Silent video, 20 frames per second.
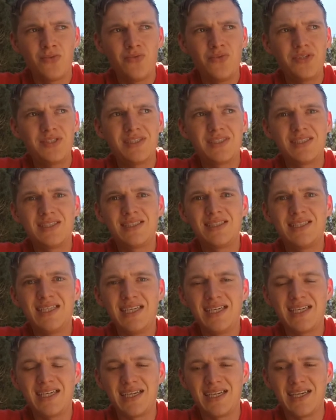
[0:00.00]
was
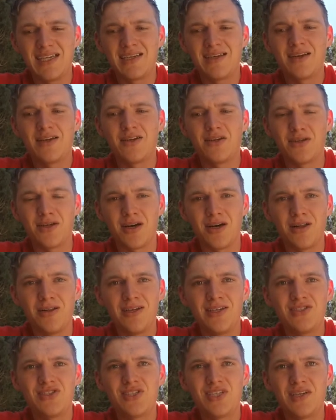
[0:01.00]
seeking
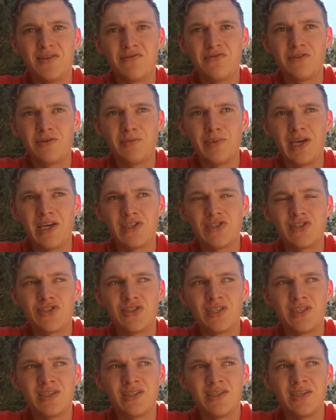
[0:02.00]
knowledge,
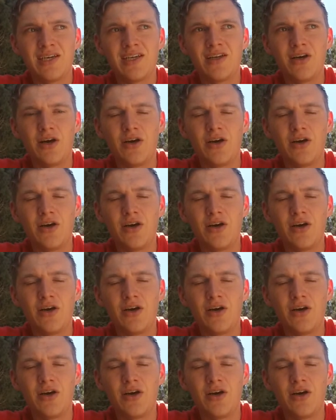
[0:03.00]
information, and